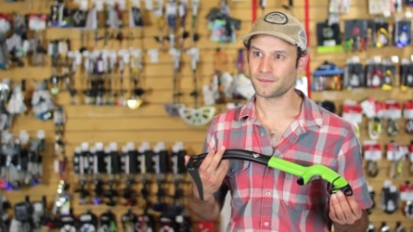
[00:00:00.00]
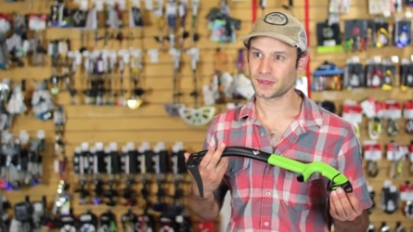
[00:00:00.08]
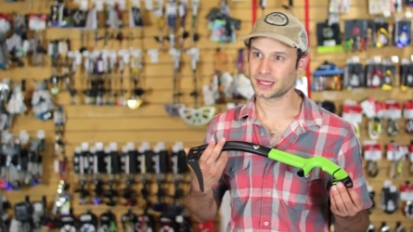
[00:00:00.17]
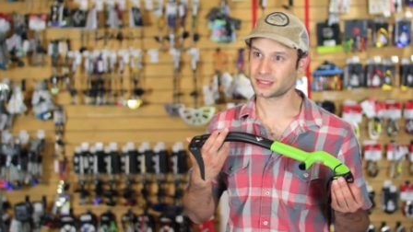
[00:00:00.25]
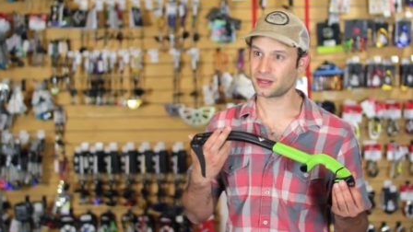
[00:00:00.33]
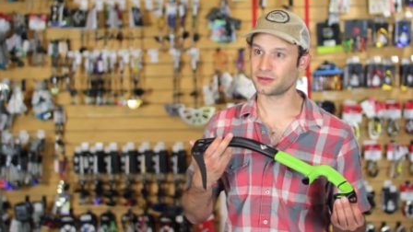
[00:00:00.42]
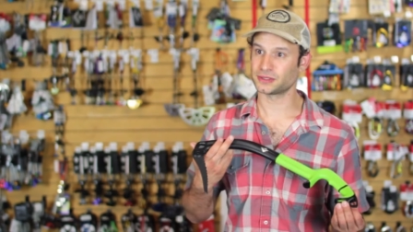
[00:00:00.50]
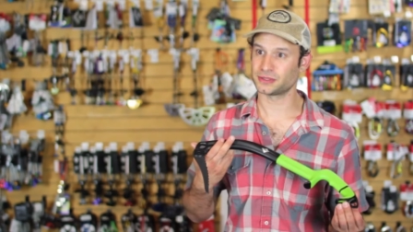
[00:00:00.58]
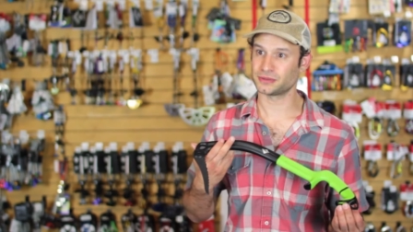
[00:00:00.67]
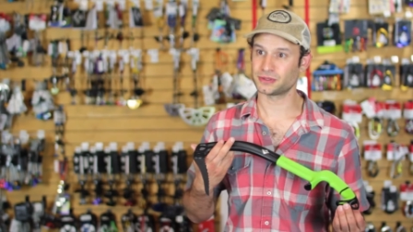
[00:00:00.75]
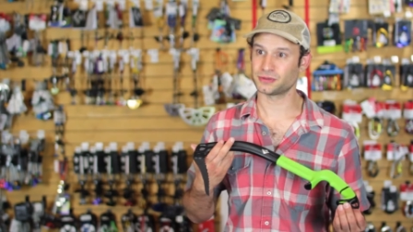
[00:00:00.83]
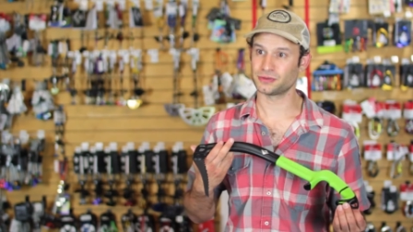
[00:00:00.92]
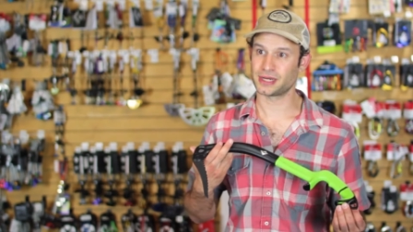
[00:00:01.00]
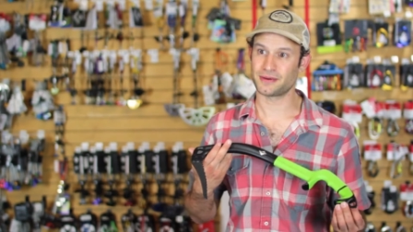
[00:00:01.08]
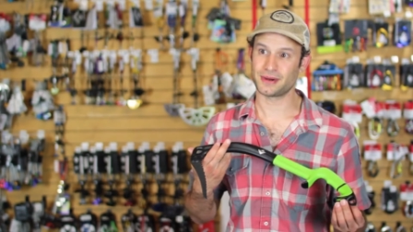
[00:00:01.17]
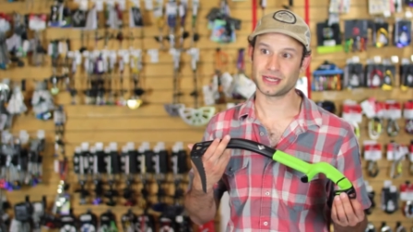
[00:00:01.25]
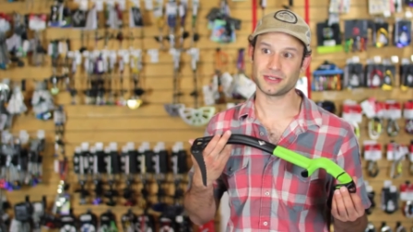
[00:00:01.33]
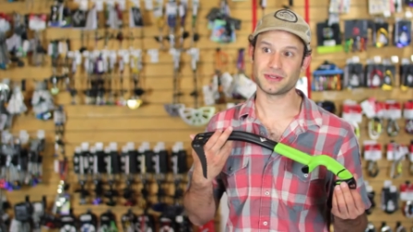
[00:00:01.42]
It's also a
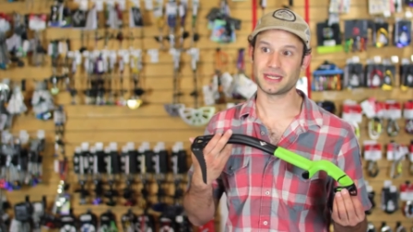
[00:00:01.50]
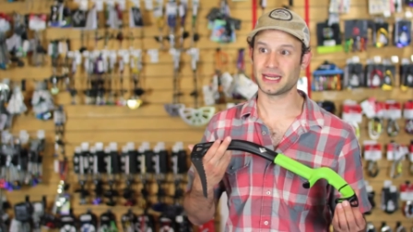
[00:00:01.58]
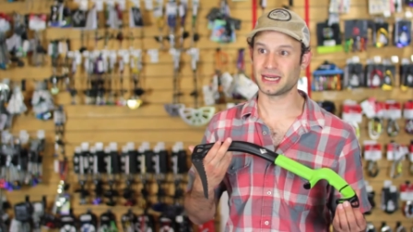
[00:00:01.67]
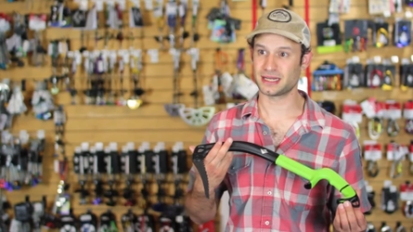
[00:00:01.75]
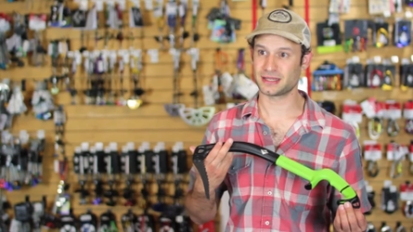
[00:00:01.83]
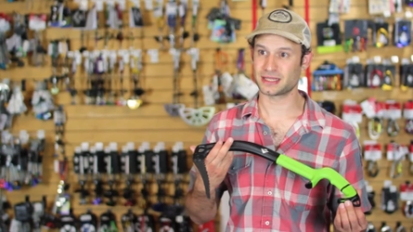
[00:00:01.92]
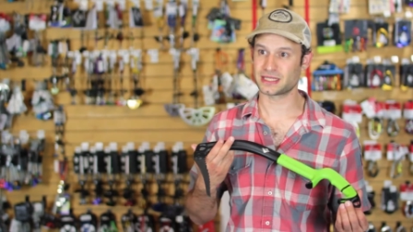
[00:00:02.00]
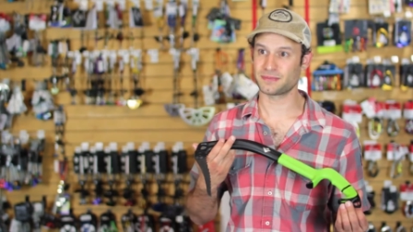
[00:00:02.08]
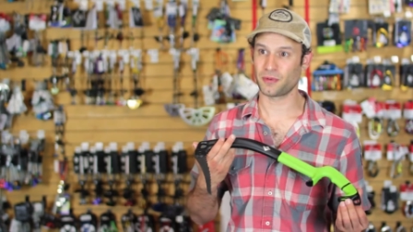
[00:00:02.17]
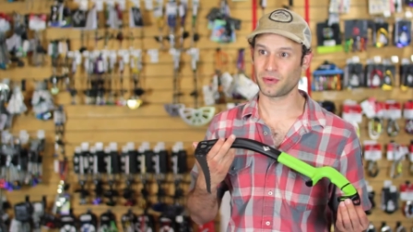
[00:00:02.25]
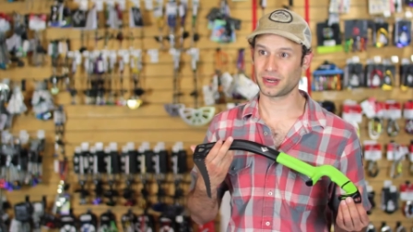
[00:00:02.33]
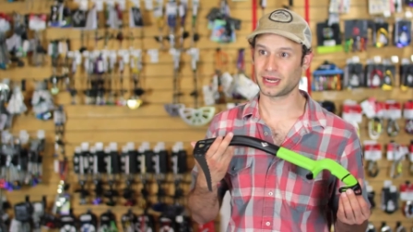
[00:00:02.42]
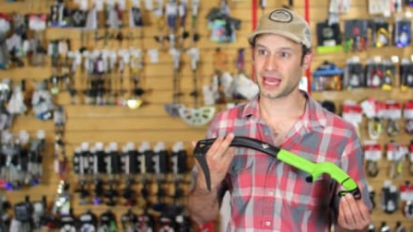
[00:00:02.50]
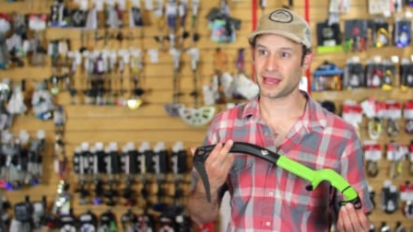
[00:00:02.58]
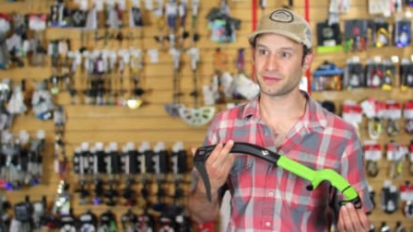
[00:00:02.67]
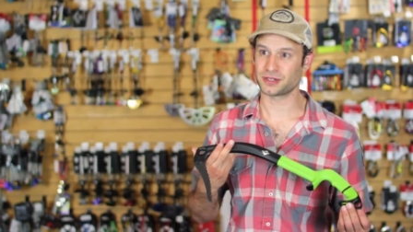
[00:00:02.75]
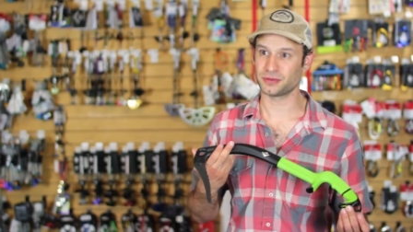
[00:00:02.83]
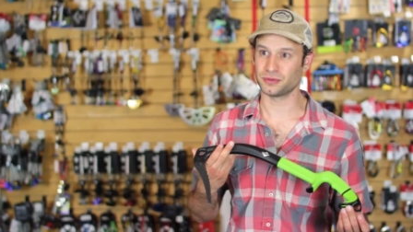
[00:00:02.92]
great way to get into the sport and
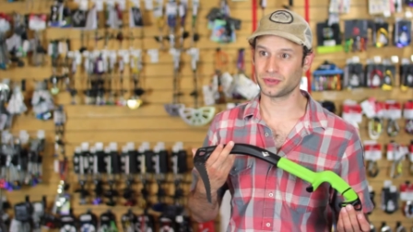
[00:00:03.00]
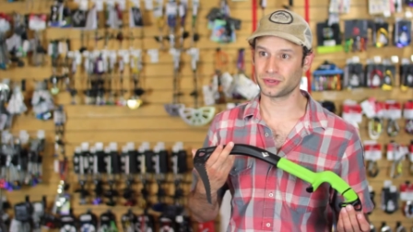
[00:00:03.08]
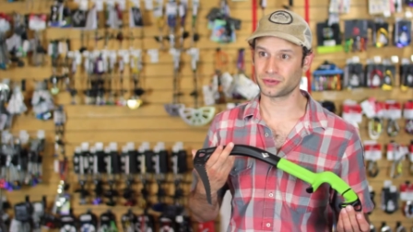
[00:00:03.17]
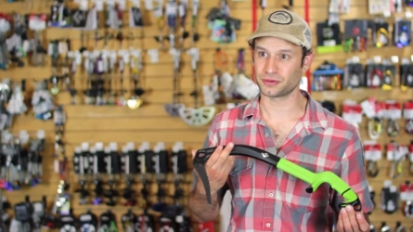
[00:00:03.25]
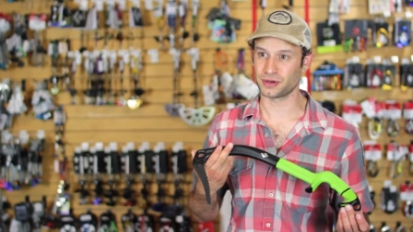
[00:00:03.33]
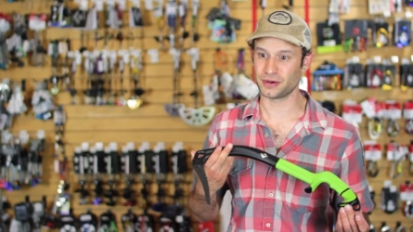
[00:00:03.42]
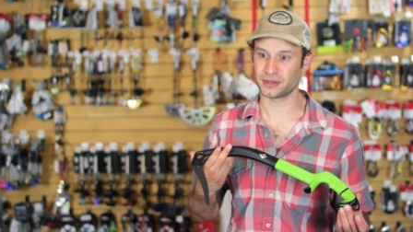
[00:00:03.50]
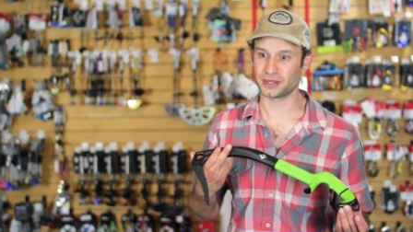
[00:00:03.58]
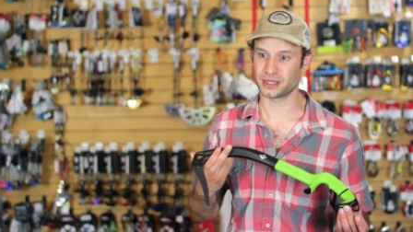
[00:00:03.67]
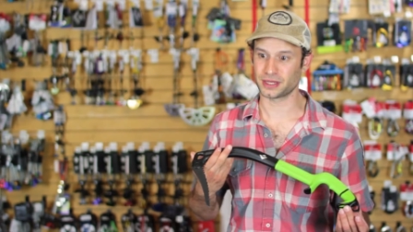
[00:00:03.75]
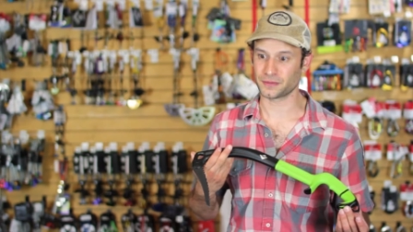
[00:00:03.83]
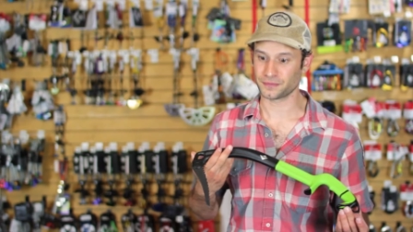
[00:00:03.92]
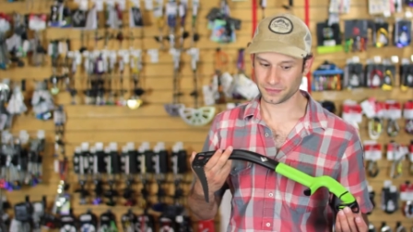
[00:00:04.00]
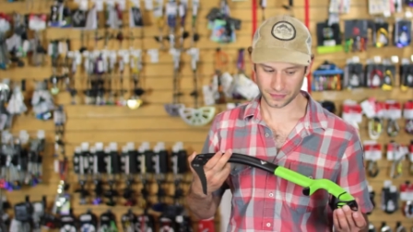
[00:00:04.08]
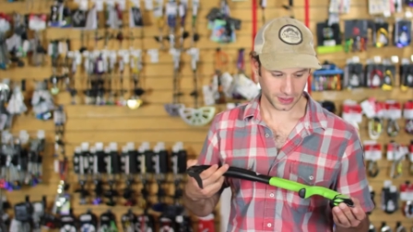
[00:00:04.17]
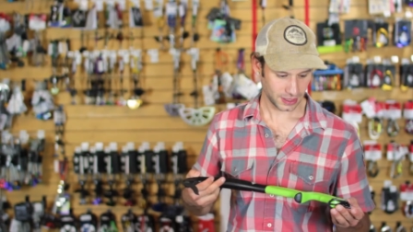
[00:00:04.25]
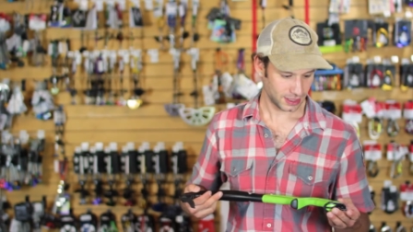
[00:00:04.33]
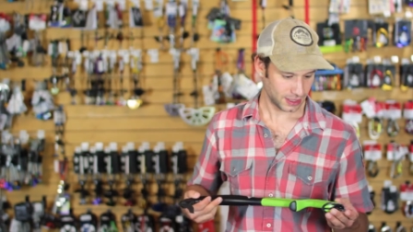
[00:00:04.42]
have a tool that'll grow with you.
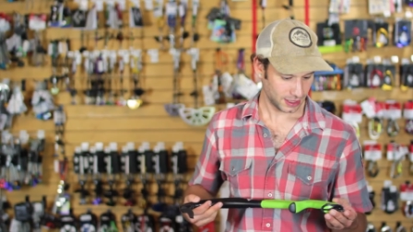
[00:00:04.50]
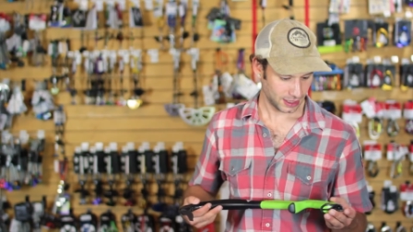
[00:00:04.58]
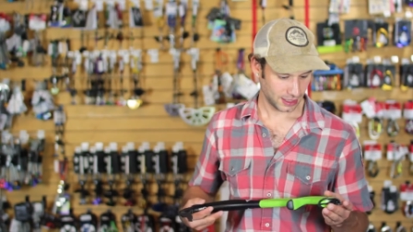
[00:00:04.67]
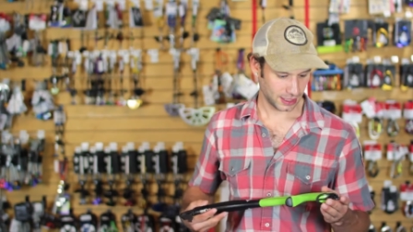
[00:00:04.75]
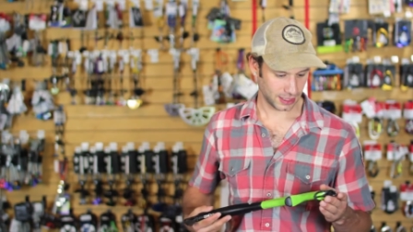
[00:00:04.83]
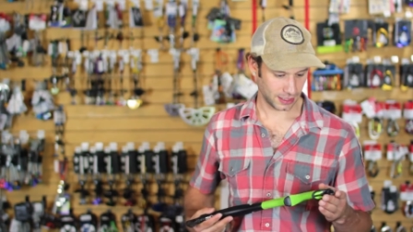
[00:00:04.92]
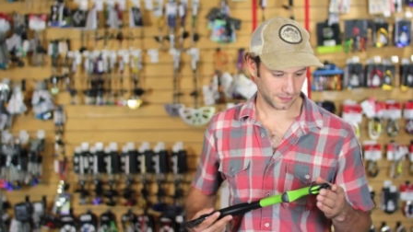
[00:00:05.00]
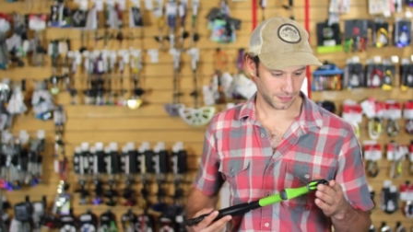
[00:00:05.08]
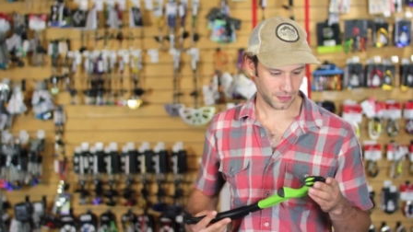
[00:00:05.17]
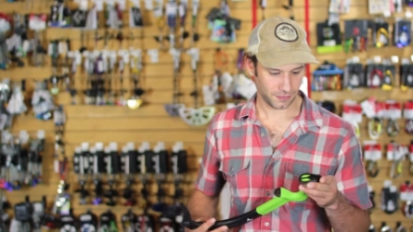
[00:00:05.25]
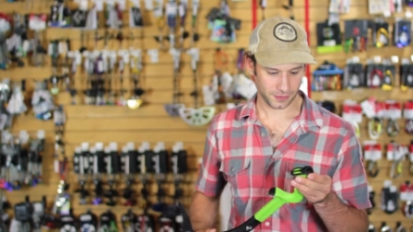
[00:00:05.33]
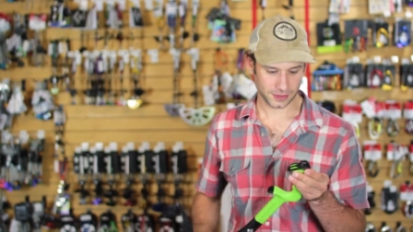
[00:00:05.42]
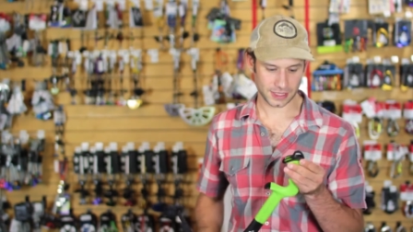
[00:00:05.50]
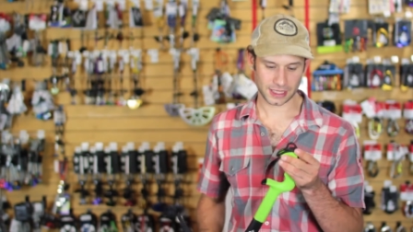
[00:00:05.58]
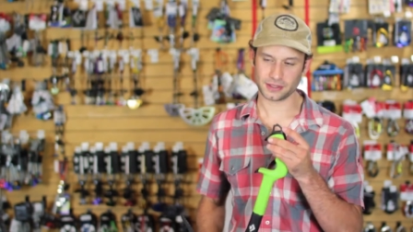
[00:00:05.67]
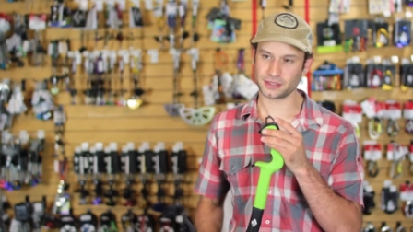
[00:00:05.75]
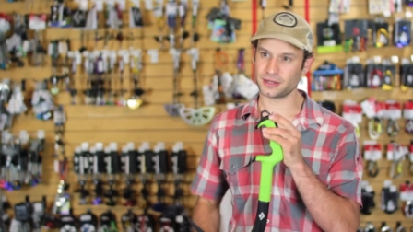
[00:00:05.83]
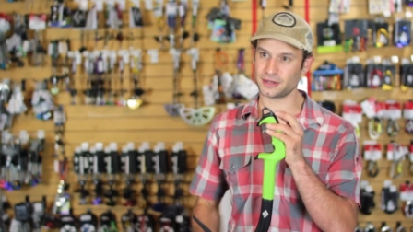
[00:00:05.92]
The first
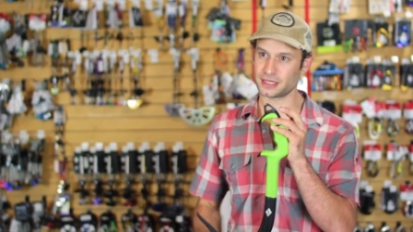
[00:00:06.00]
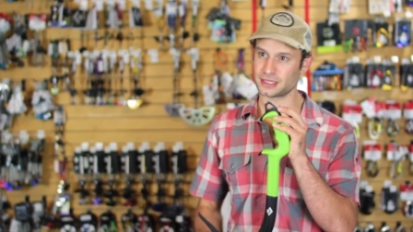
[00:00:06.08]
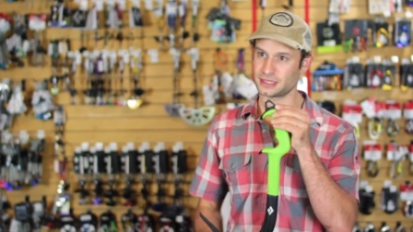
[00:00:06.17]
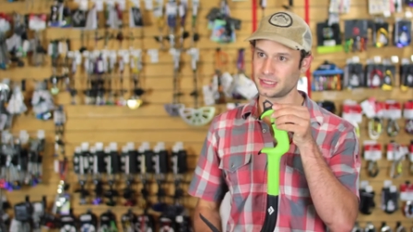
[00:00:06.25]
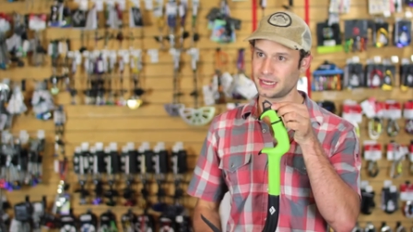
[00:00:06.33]
thing you'll notice, it